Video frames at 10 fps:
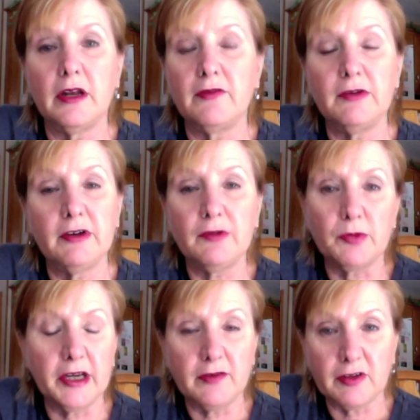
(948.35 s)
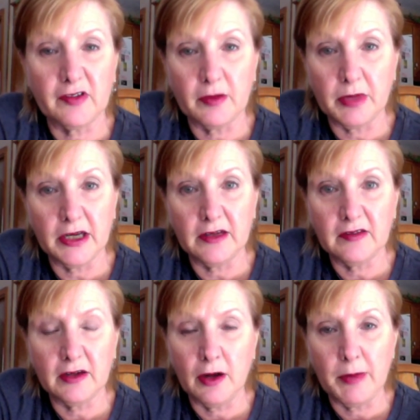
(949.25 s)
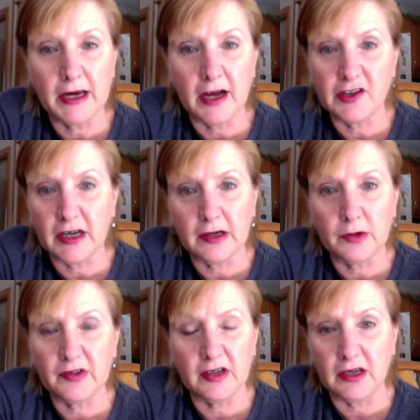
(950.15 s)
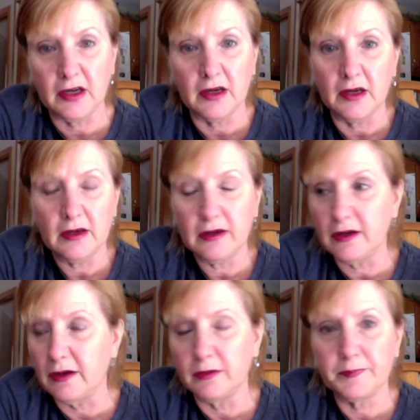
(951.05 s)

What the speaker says: and if you've ever raved to somebody and said, "Oh my God, you got to go see,"